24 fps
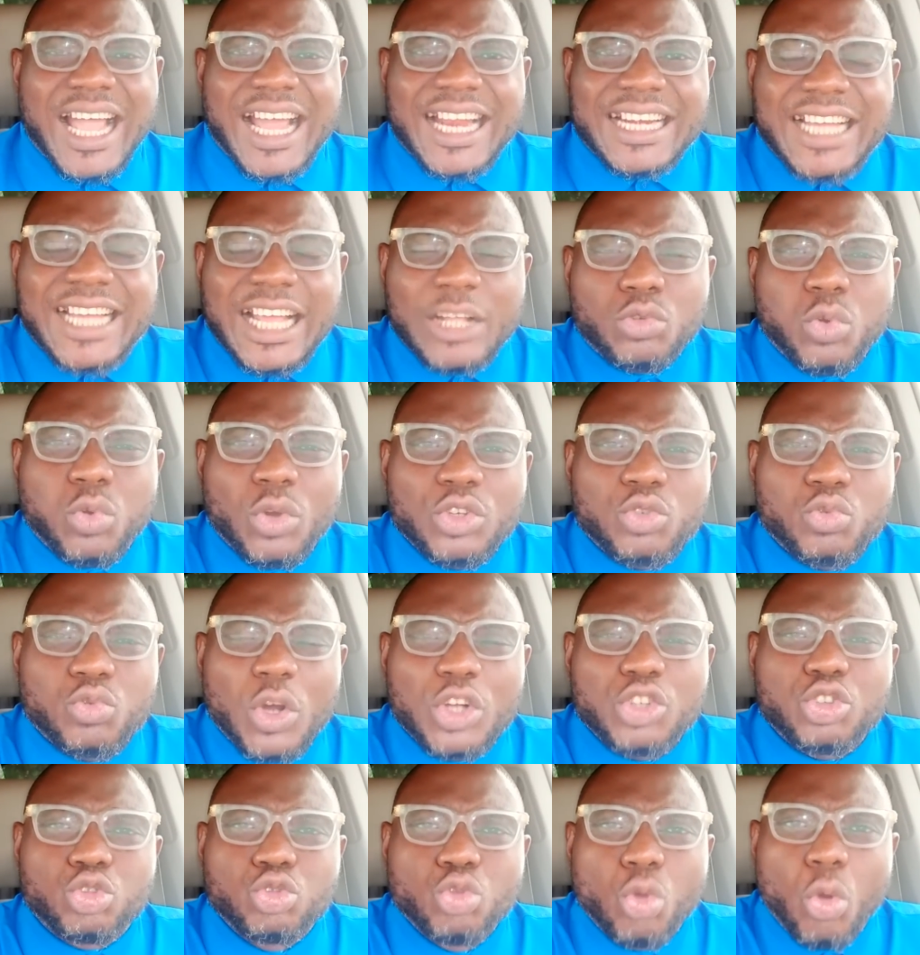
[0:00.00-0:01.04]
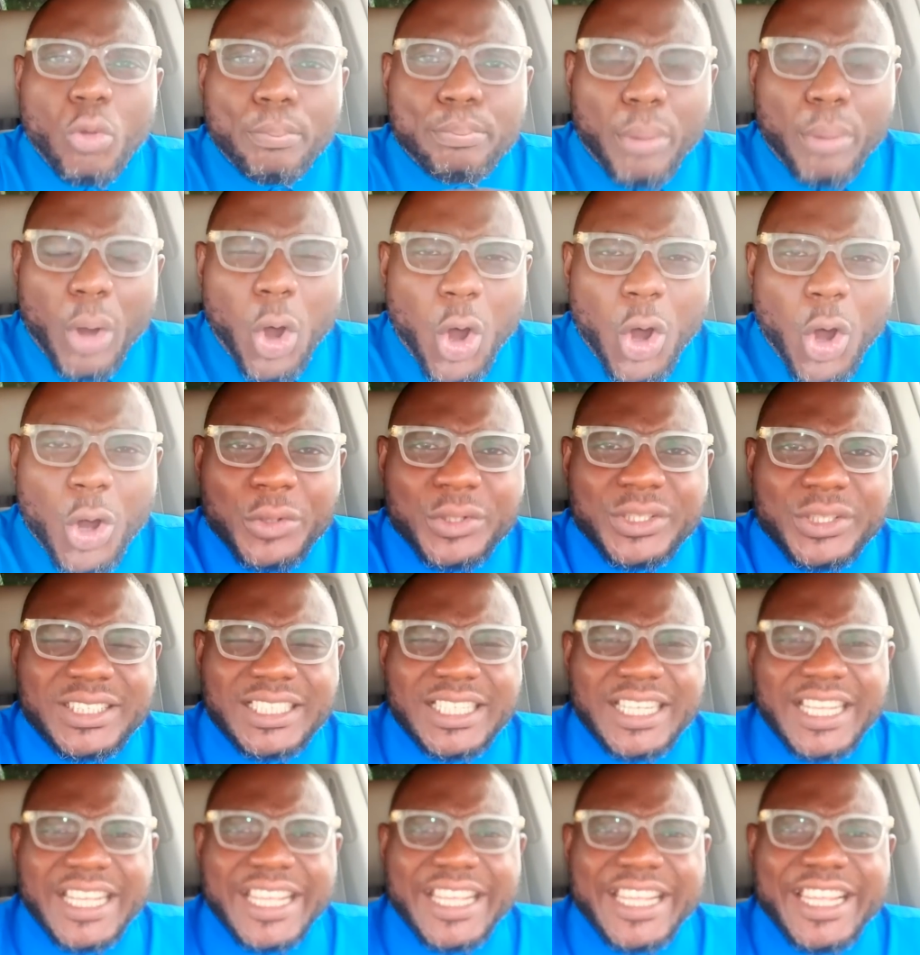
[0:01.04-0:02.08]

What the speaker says: And that was what snowballed